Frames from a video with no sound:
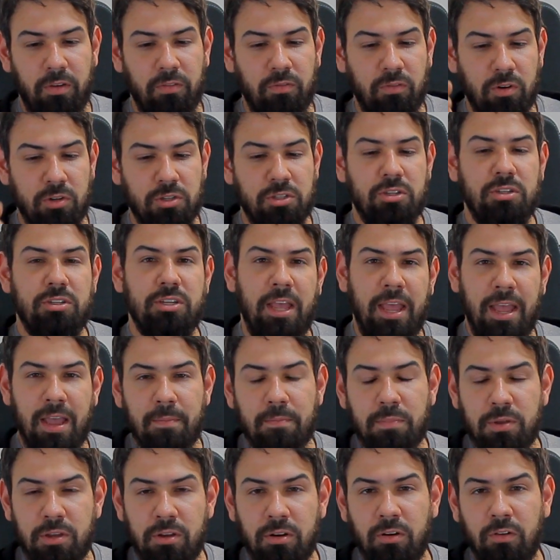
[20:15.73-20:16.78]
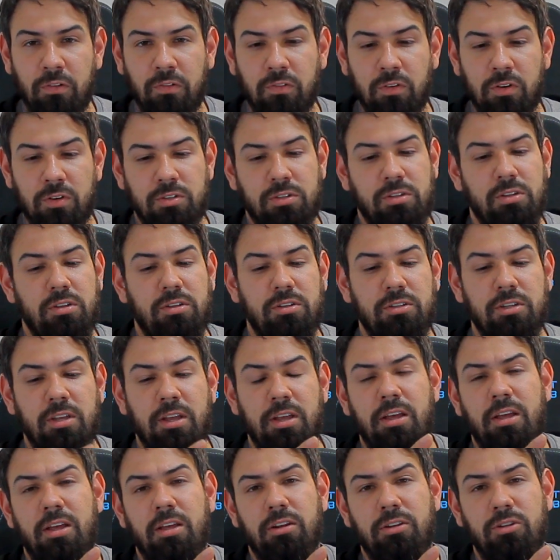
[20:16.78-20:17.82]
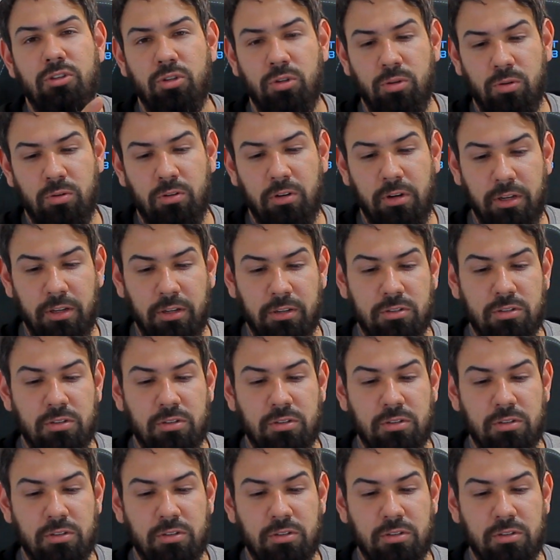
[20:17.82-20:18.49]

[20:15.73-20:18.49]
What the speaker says: versus Ampere versus Turing.